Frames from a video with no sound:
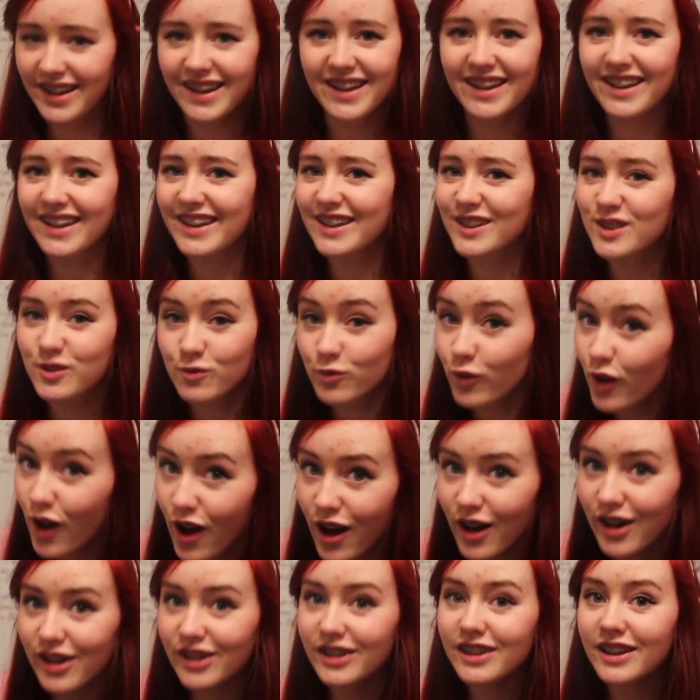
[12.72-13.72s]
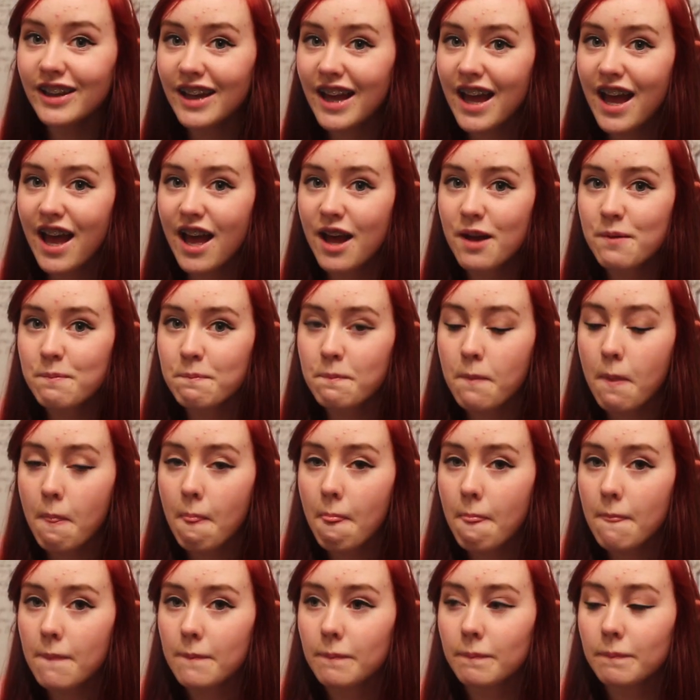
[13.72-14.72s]
it's fall.
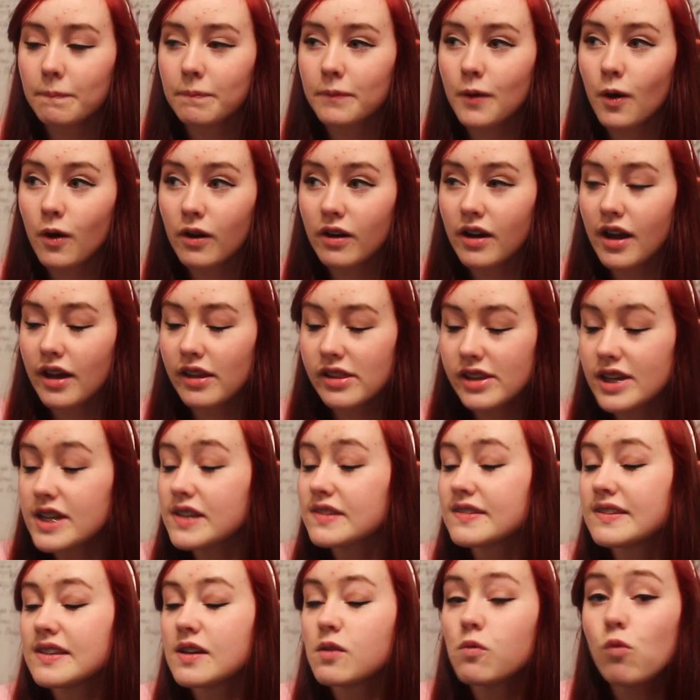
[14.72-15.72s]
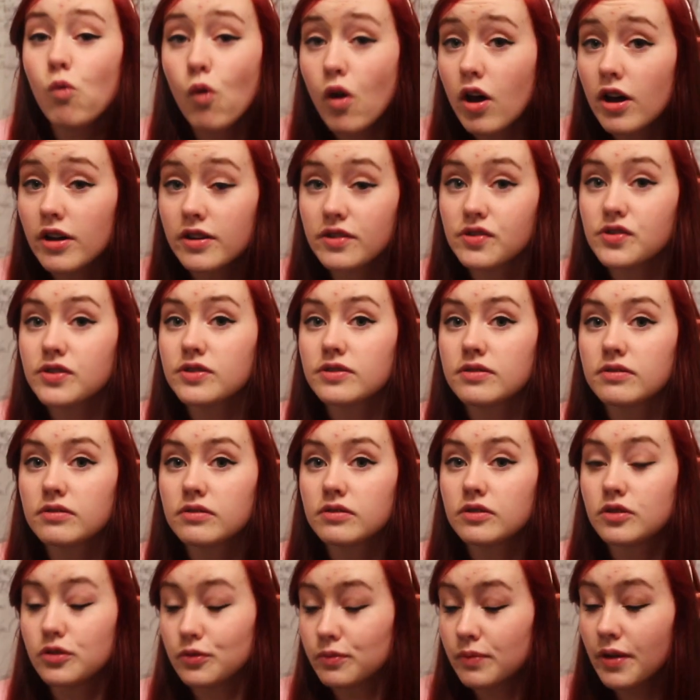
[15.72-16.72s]
Or at least it was
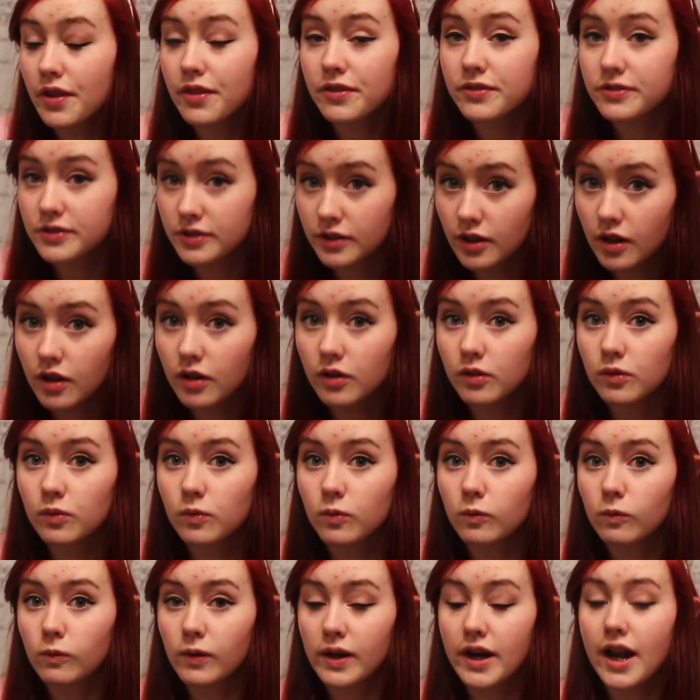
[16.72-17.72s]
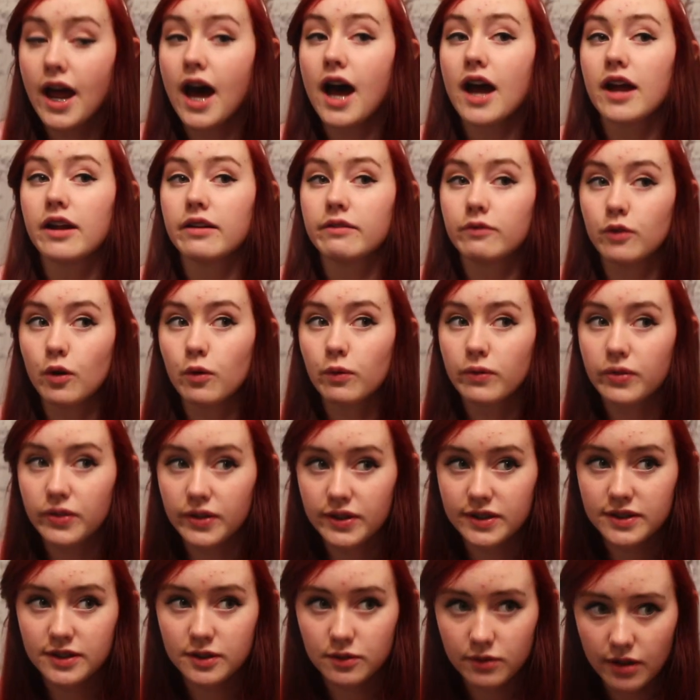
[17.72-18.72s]
two months ago when I wrote
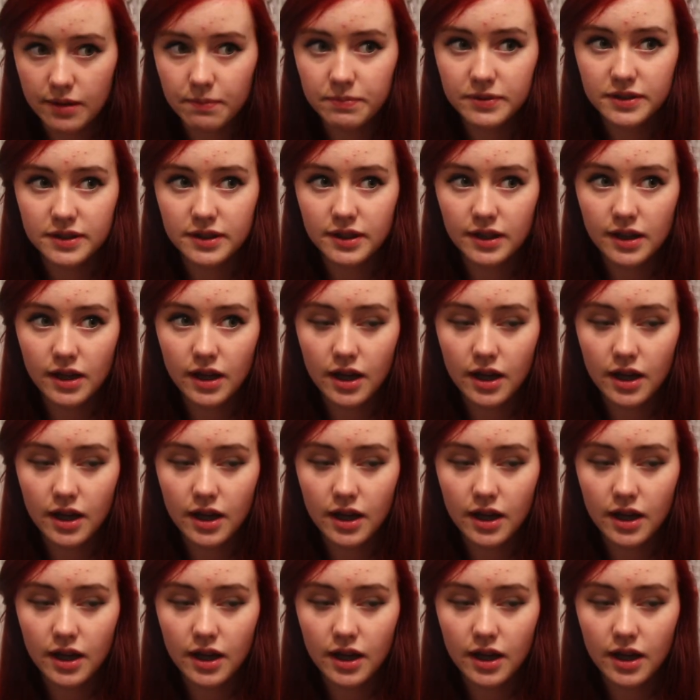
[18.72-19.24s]
this script.